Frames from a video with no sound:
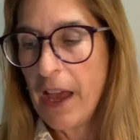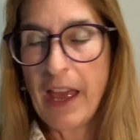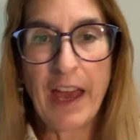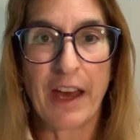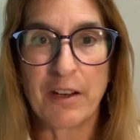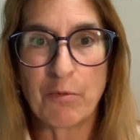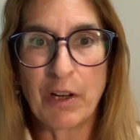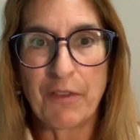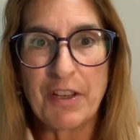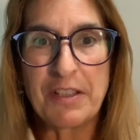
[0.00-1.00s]
and
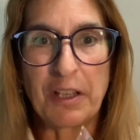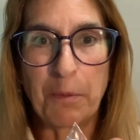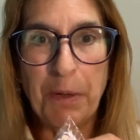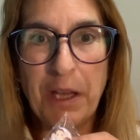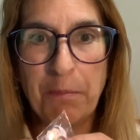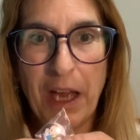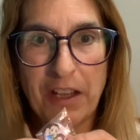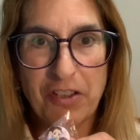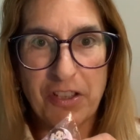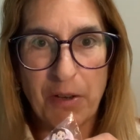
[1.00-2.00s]
one of these little pin
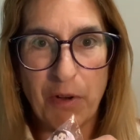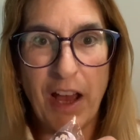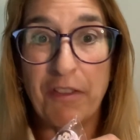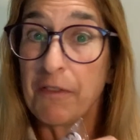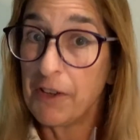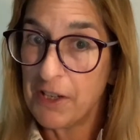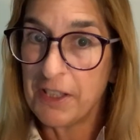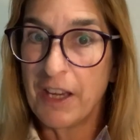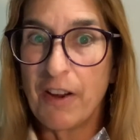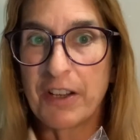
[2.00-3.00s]
badges that will have the
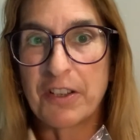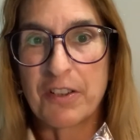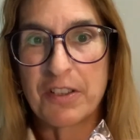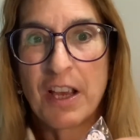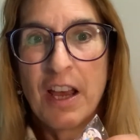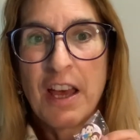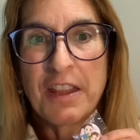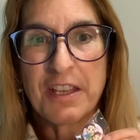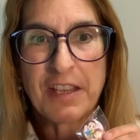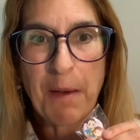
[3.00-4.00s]
various characters.
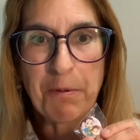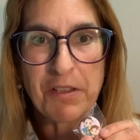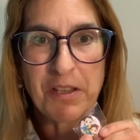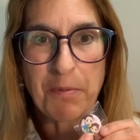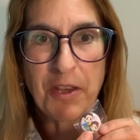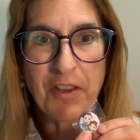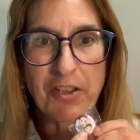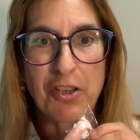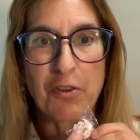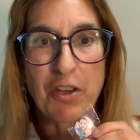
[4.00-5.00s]
This happens to be the
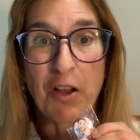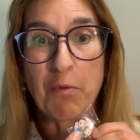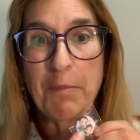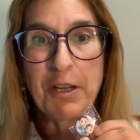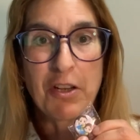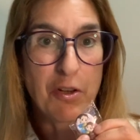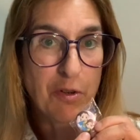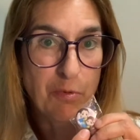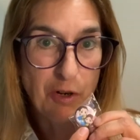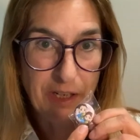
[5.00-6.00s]
two young women
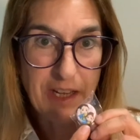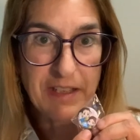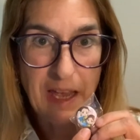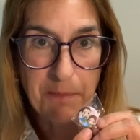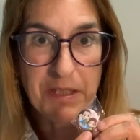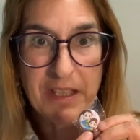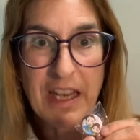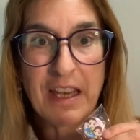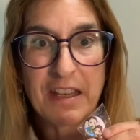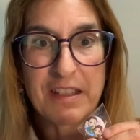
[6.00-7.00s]
who work as
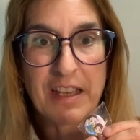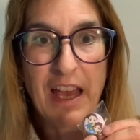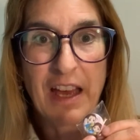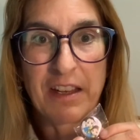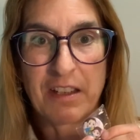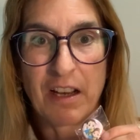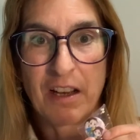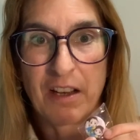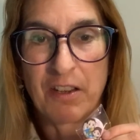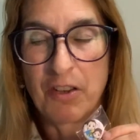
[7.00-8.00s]
MCs and
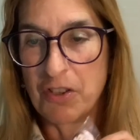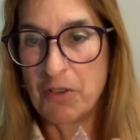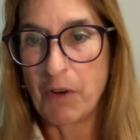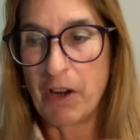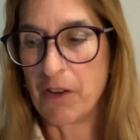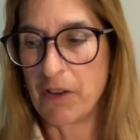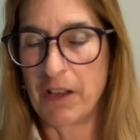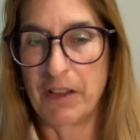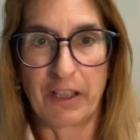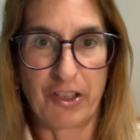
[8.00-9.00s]
usually wear
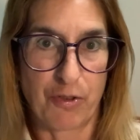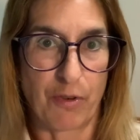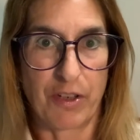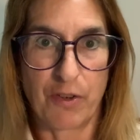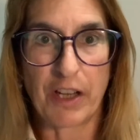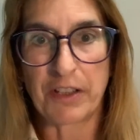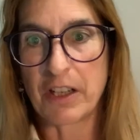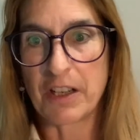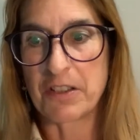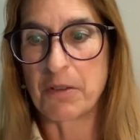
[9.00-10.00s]
little short yukata
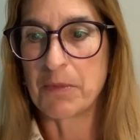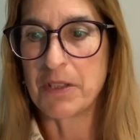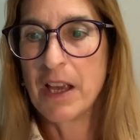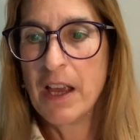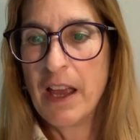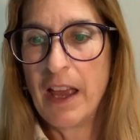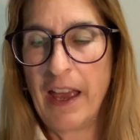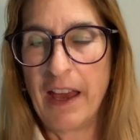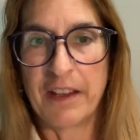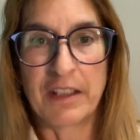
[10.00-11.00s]
costumes
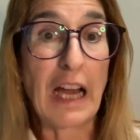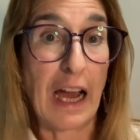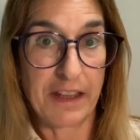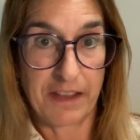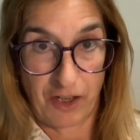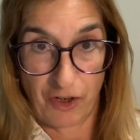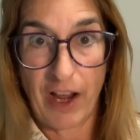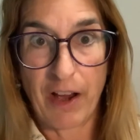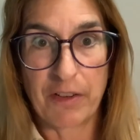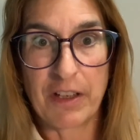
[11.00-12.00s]
and guide the
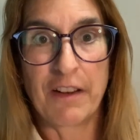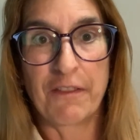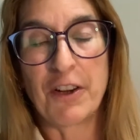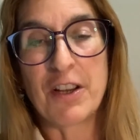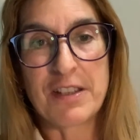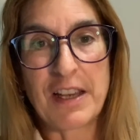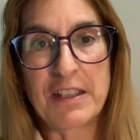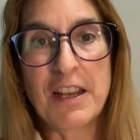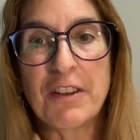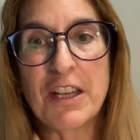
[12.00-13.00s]
crowd in various
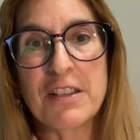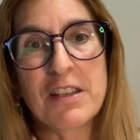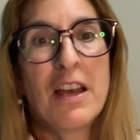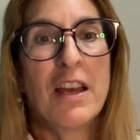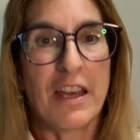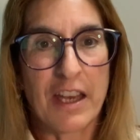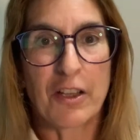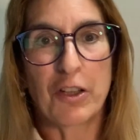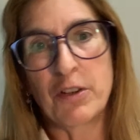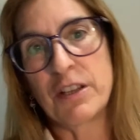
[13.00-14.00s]
activities,
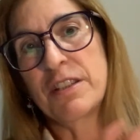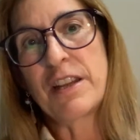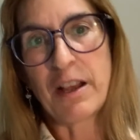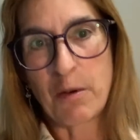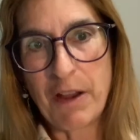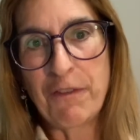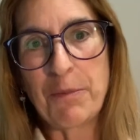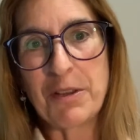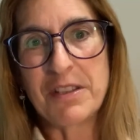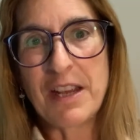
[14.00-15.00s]
including staying away
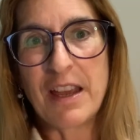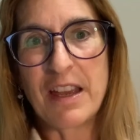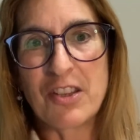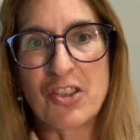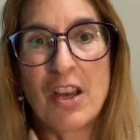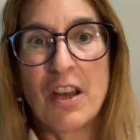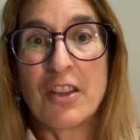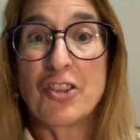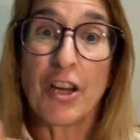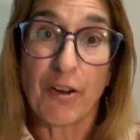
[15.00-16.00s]
from the stage,
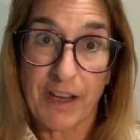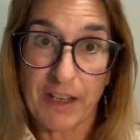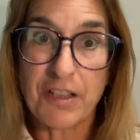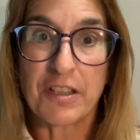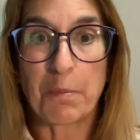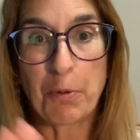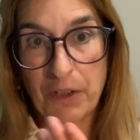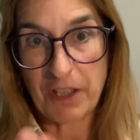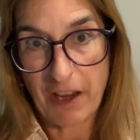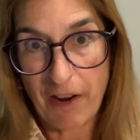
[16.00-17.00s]
cheering to
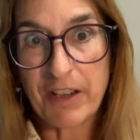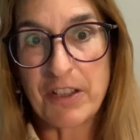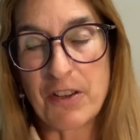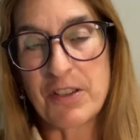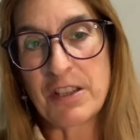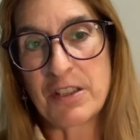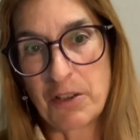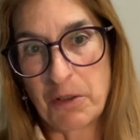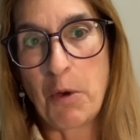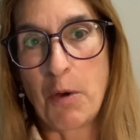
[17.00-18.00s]
support the characters at
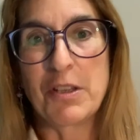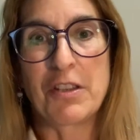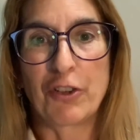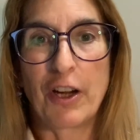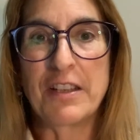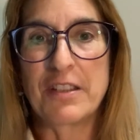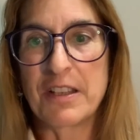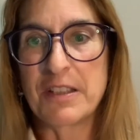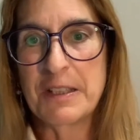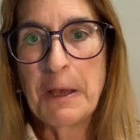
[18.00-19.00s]
certain moments of
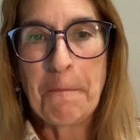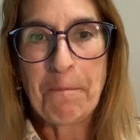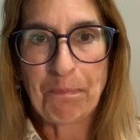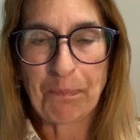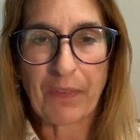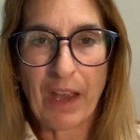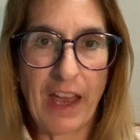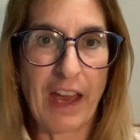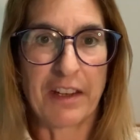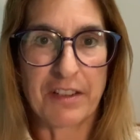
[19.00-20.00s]
crisis,
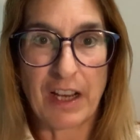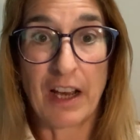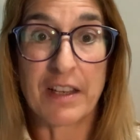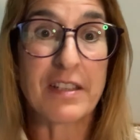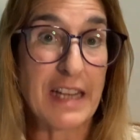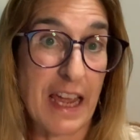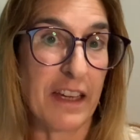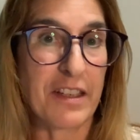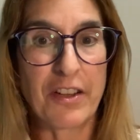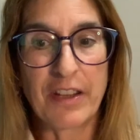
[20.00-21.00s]
and
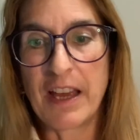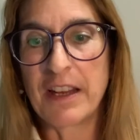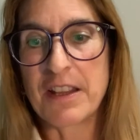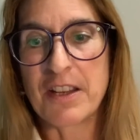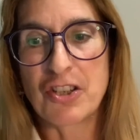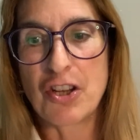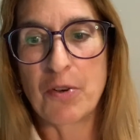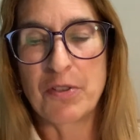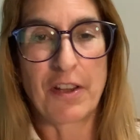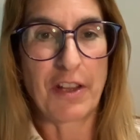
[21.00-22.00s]
staying until the end of the
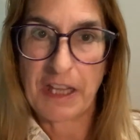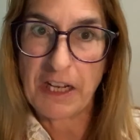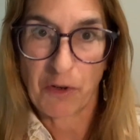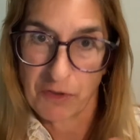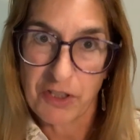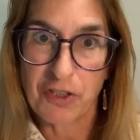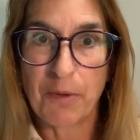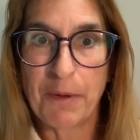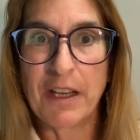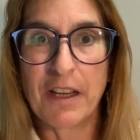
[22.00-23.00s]
show so that they don't
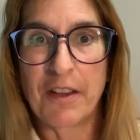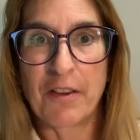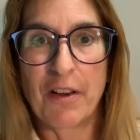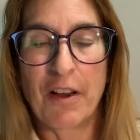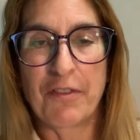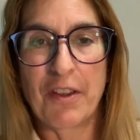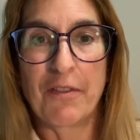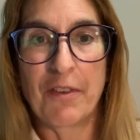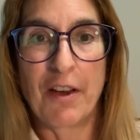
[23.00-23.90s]
disturb any other of the